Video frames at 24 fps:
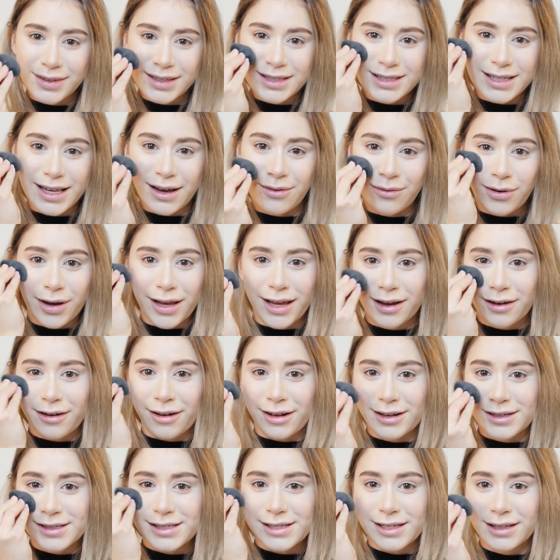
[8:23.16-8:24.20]
Is that why it
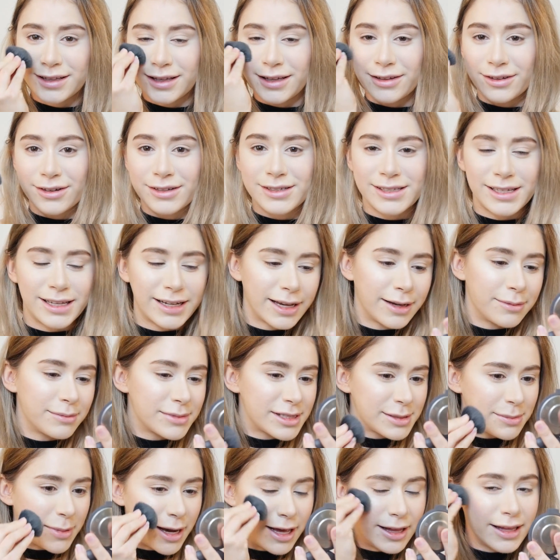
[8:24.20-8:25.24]
constantly looks like I'm
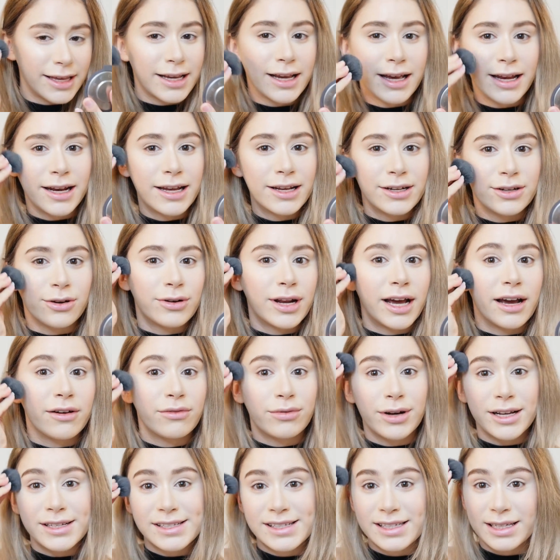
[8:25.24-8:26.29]
smiling and I don't
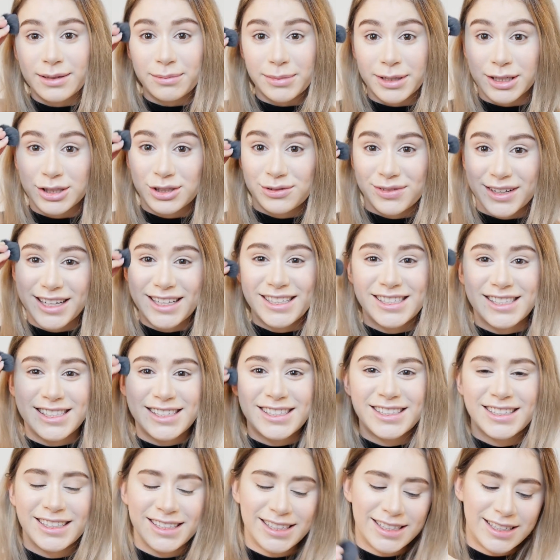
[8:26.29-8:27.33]
have resting bitch
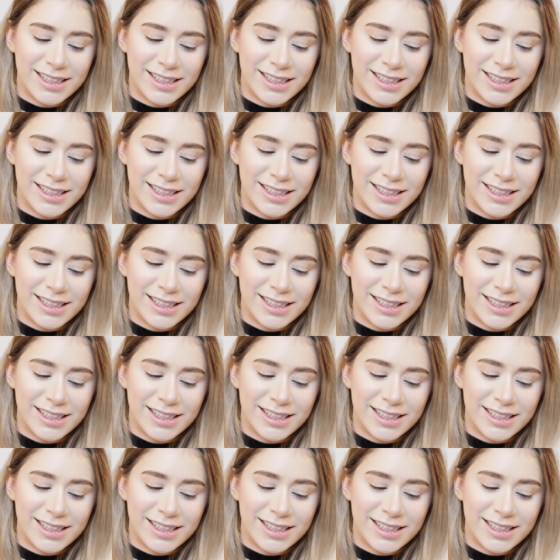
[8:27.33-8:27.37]
face?